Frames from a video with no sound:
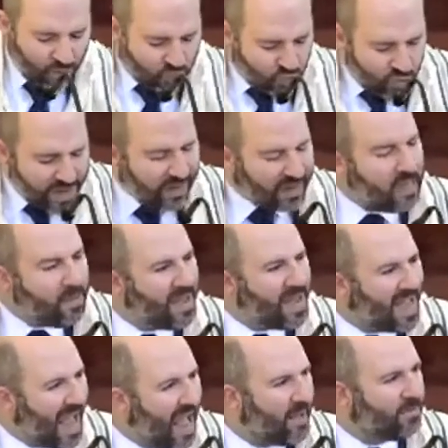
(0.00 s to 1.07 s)
really
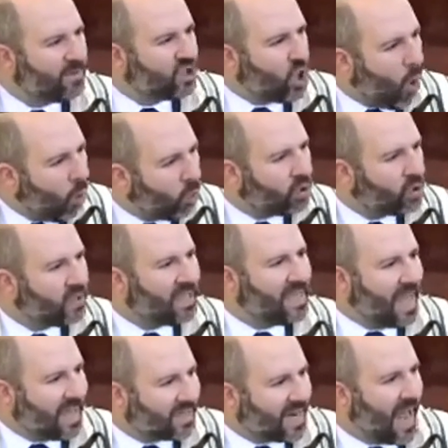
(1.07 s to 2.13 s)
became
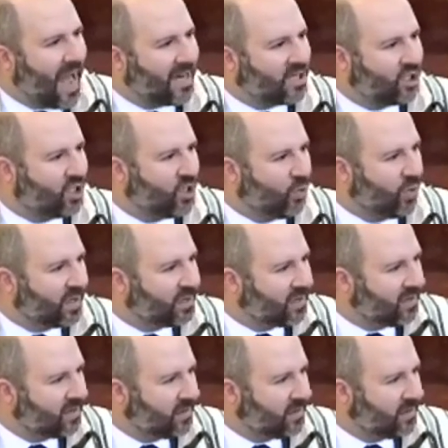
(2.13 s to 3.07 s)
totally attached to it.